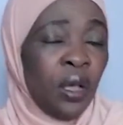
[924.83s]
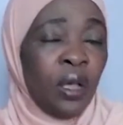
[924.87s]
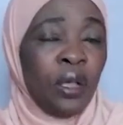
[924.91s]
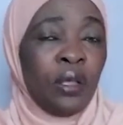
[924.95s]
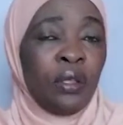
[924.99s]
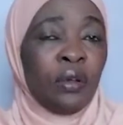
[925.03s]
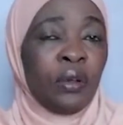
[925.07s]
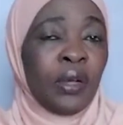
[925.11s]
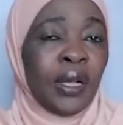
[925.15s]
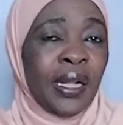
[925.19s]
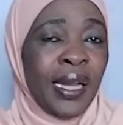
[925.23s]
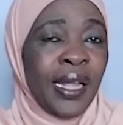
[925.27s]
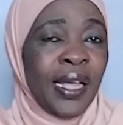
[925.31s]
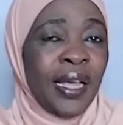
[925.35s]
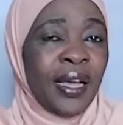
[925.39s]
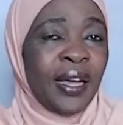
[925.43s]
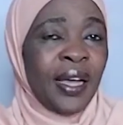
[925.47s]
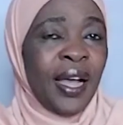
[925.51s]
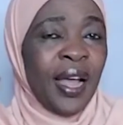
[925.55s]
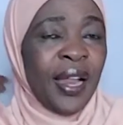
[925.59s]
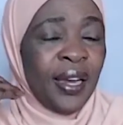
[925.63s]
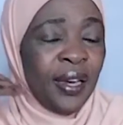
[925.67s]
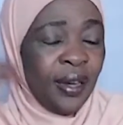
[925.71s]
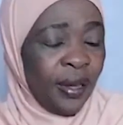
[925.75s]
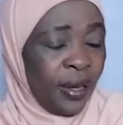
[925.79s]
You click
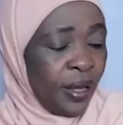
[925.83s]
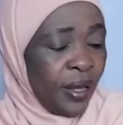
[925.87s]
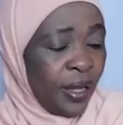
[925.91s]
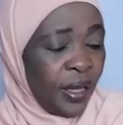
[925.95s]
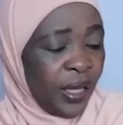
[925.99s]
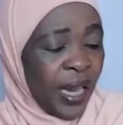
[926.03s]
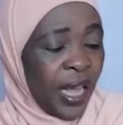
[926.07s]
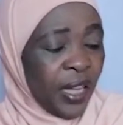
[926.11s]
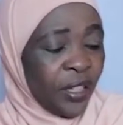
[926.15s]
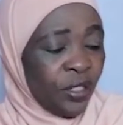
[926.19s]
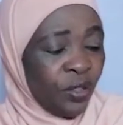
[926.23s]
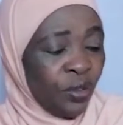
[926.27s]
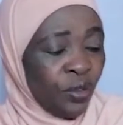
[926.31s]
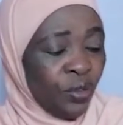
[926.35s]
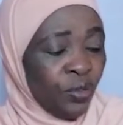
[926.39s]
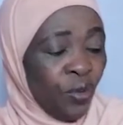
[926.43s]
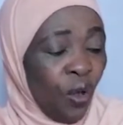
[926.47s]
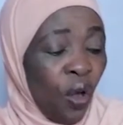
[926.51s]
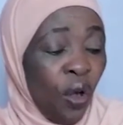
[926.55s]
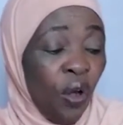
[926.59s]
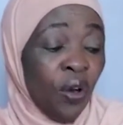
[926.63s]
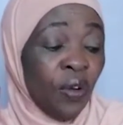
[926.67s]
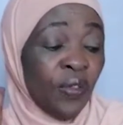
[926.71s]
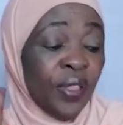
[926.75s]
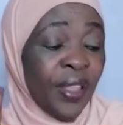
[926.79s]
and it takes you to
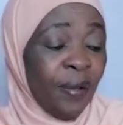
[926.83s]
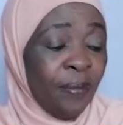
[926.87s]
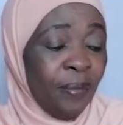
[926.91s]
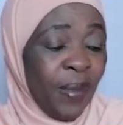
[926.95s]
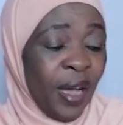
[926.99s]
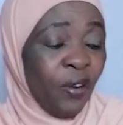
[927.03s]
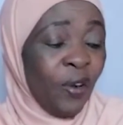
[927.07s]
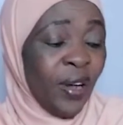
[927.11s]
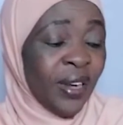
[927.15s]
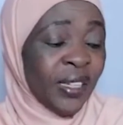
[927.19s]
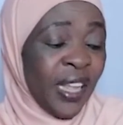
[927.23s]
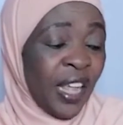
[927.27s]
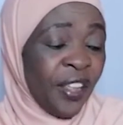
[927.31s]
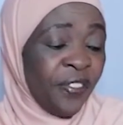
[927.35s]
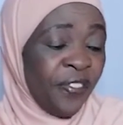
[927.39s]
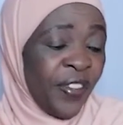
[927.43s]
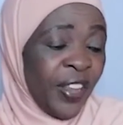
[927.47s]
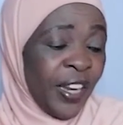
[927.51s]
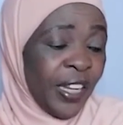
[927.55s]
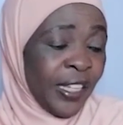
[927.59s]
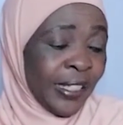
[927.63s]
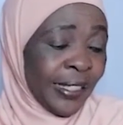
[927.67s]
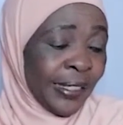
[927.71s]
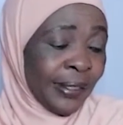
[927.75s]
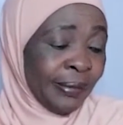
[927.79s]
all of them, my one that I
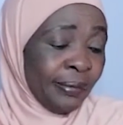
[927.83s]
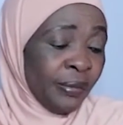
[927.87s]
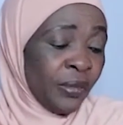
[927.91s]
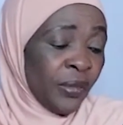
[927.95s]
finished.